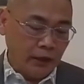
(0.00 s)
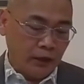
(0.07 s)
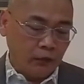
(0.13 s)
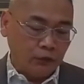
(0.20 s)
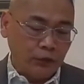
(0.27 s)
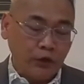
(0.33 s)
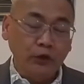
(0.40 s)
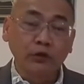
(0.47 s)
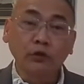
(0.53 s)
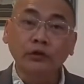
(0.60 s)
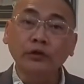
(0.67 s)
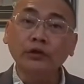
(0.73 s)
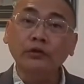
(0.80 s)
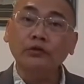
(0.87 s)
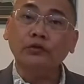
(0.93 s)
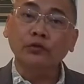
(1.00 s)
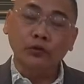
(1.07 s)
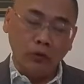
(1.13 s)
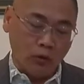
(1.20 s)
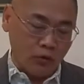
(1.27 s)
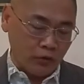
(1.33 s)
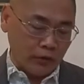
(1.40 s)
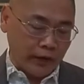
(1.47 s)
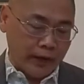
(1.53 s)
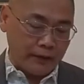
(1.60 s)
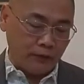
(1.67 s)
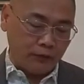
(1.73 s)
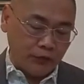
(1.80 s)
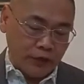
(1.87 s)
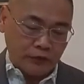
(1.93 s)
we need to look
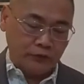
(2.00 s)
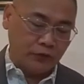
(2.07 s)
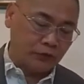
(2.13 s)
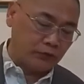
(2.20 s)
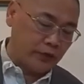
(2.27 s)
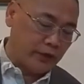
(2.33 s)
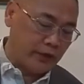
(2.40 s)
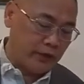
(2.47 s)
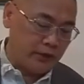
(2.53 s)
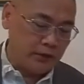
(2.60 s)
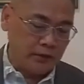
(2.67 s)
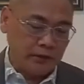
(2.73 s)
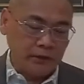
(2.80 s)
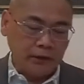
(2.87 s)
at victory